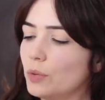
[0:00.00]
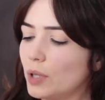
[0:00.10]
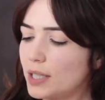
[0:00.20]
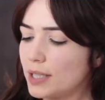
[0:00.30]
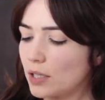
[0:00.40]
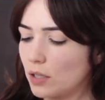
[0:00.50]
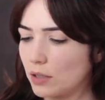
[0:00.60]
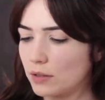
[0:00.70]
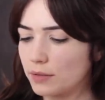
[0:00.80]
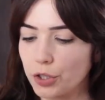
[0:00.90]
What is it
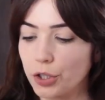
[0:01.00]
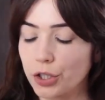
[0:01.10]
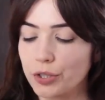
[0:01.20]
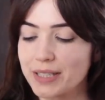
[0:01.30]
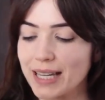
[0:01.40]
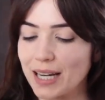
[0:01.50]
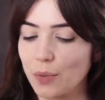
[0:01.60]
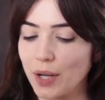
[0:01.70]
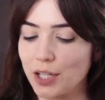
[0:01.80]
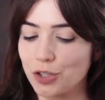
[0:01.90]
called? The Girls
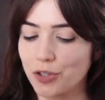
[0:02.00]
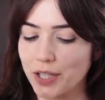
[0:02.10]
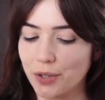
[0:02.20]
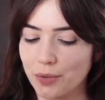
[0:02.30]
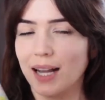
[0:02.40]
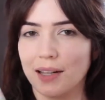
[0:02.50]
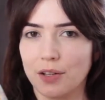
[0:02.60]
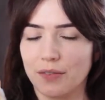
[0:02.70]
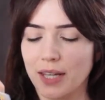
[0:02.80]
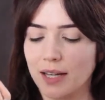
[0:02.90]
Getaway Trio, and I
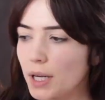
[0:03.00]
love that.